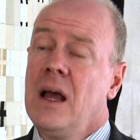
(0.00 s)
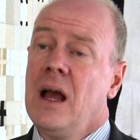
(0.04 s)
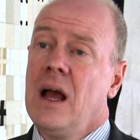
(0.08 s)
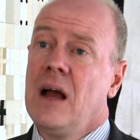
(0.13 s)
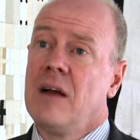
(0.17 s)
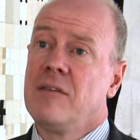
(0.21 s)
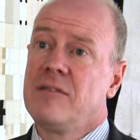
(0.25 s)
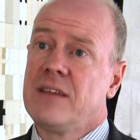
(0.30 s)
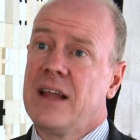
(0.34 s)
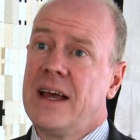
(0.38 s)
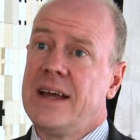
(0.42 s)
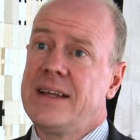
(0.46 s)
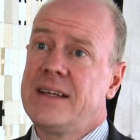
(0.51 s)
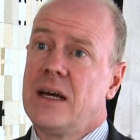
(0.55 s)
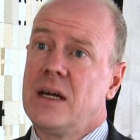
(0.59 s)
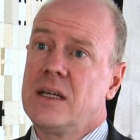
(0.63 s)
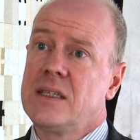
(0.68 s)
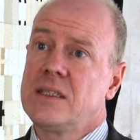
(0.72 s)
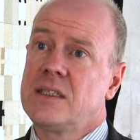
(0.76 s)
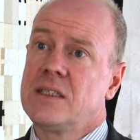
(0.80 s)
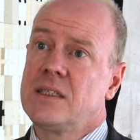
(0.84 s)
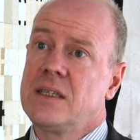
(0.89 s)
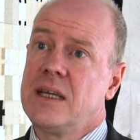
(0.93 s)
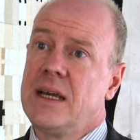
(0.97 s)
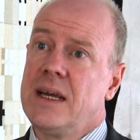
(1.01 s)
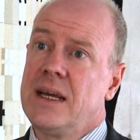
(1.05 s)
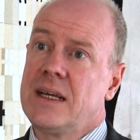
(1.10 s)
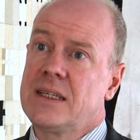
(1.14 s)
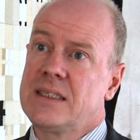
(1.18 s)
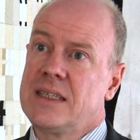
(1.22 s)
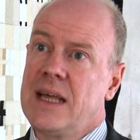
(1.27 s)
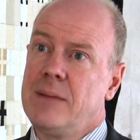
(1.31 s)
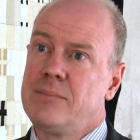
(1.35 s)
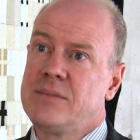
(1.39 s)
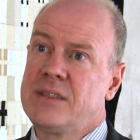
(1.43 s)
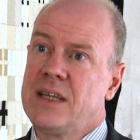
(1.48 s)
have led us to
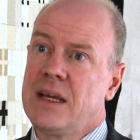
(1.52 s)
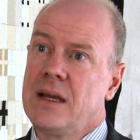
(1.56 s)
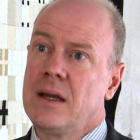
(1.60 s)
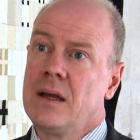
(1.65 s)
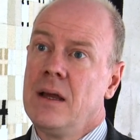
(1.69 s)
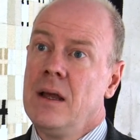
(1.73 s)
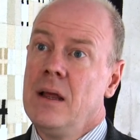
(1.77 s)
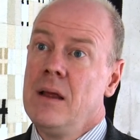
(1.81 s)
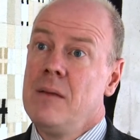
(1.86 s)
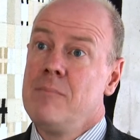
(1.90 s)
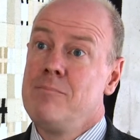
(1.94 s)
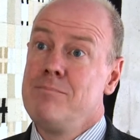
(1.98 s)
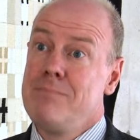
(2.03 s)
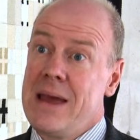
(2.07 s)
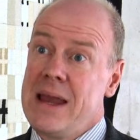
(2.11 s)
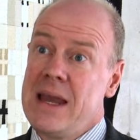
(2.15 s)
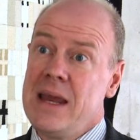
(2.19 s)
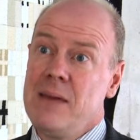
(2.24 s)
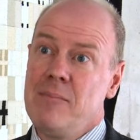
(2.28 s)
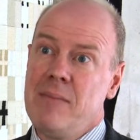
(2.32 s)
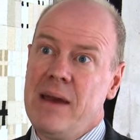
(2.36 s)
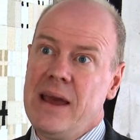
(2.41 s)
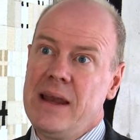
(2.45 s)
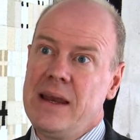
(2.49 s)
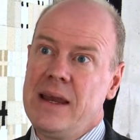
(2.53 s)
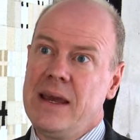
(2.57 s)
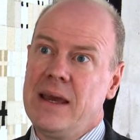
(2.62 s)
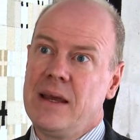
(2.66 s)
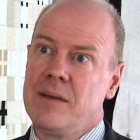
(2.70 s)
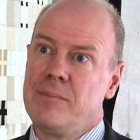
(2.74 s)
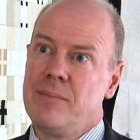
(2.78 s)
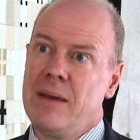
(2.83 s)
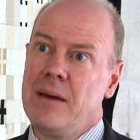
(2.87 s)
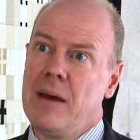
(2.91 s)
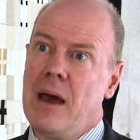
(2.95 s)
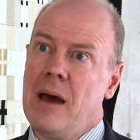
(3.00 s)
accepting many, many
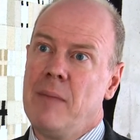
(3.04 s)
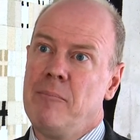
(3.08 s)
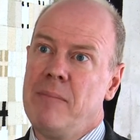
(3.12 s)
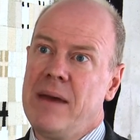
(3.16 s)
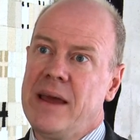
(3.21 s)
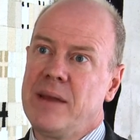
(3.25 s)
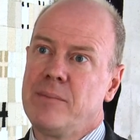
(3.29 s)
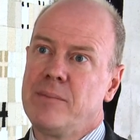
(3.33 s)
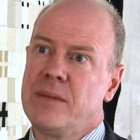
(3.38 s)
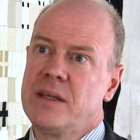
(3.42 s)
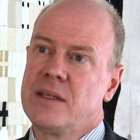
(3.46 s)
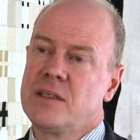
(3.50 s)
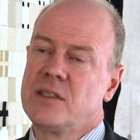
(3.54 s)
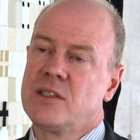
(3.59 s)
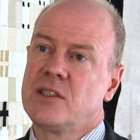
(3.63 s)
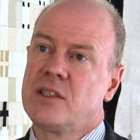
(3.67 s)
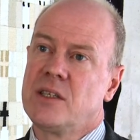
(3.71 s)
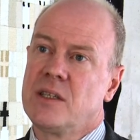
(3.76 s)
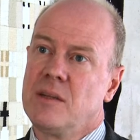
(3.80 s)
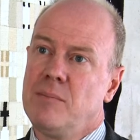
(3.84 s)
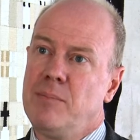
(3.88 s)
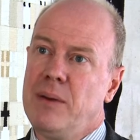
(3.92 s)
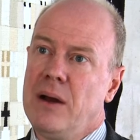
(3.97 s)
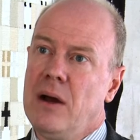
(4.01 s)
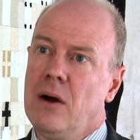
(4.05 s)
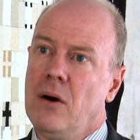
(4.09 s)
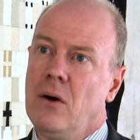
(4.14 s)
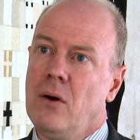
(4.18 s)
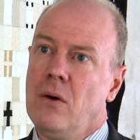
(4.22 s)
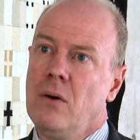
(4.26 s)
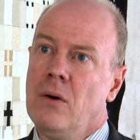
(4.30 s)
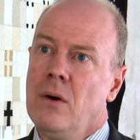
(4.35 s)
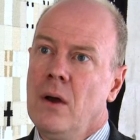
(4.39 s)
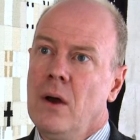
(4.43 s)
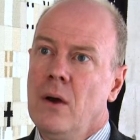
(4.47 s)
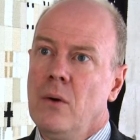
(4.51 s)
amendments to the
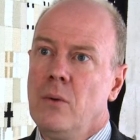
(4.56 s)
bill